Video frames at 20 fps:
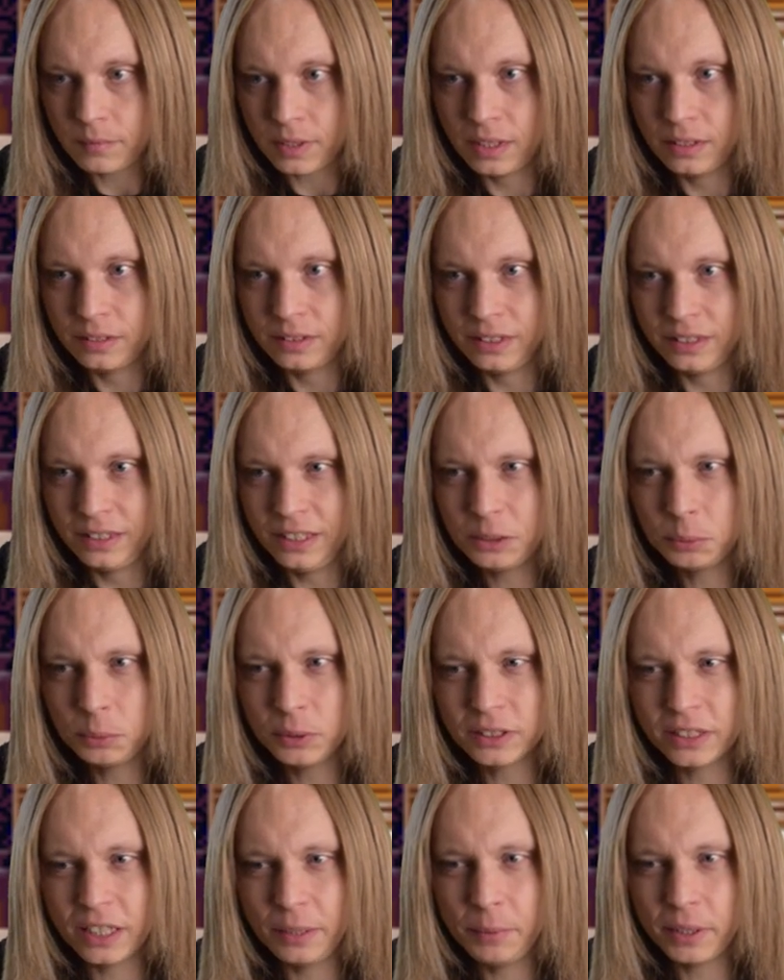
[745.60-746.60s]
See, this
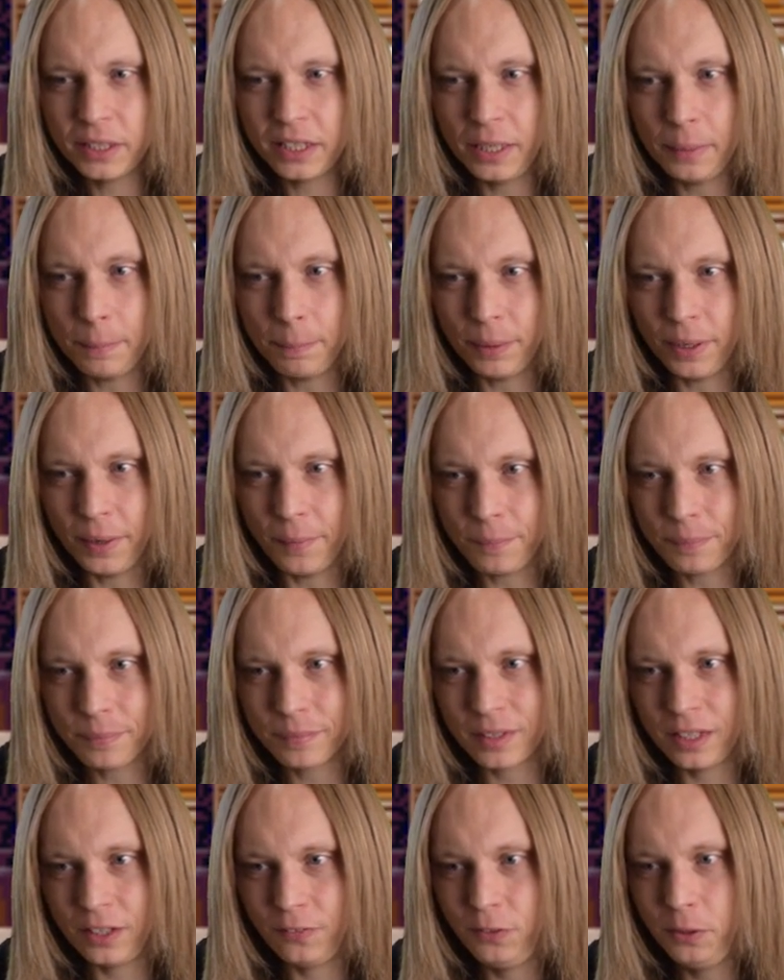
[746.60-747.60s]
one's gimmicky, but
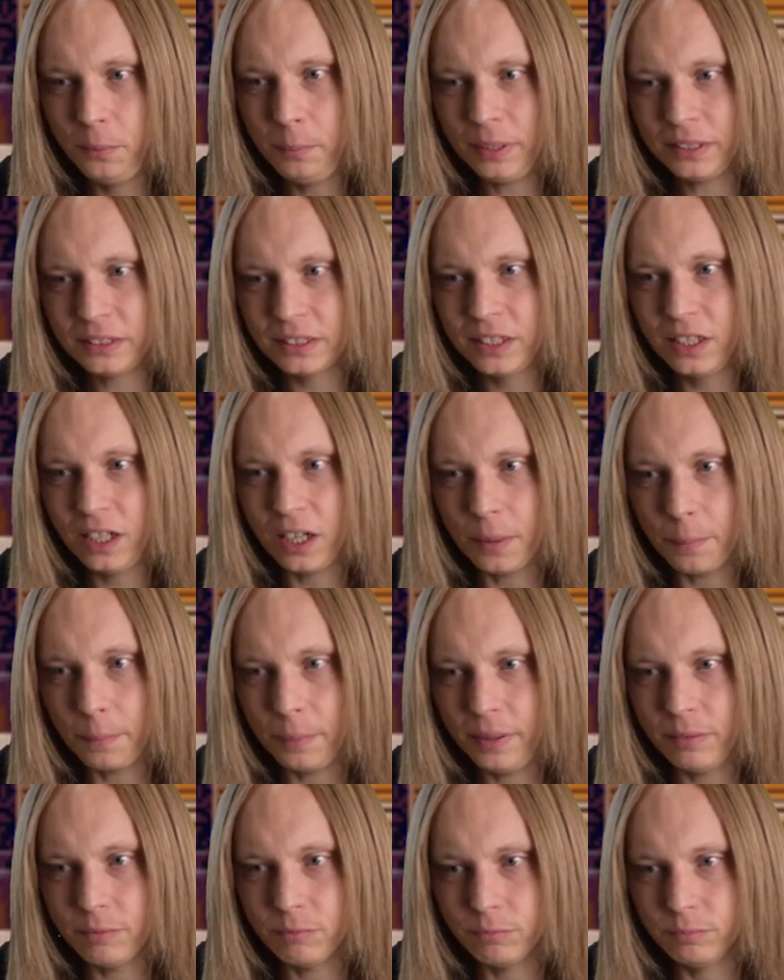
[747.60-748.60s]
if you mess it up,
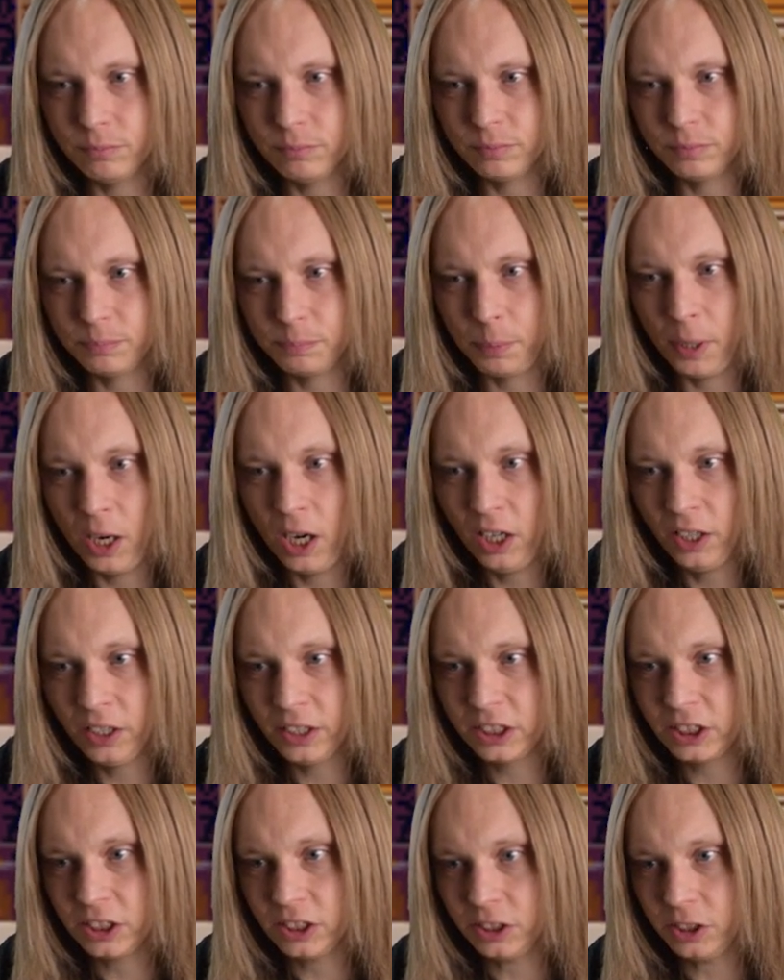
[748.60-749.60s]
it
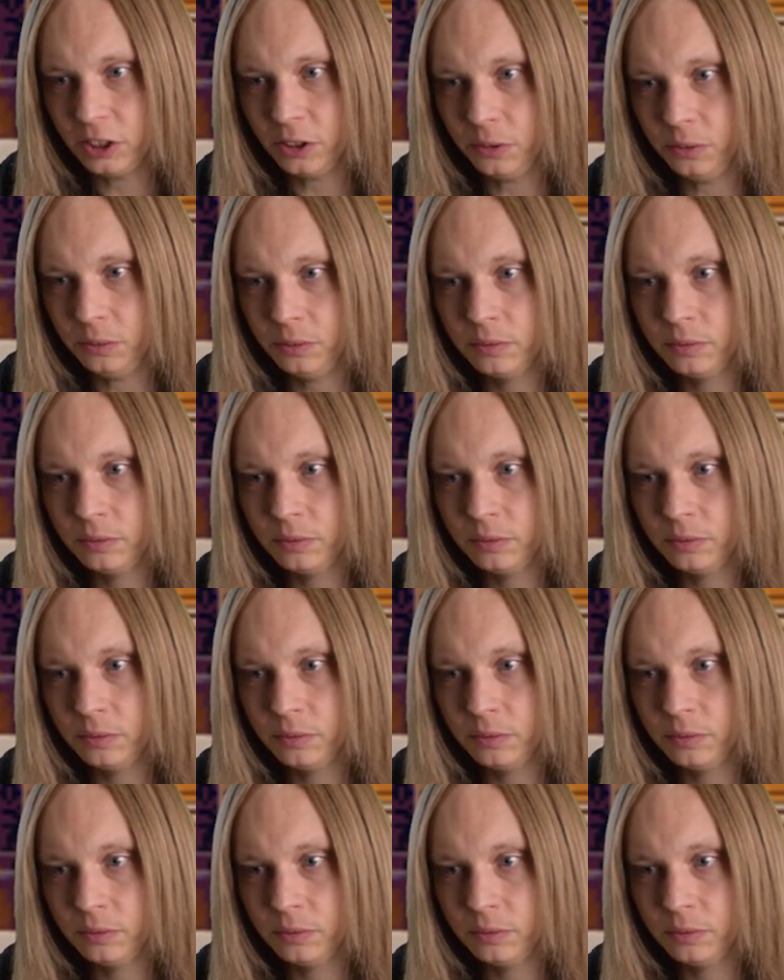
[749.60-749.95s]
punishes you.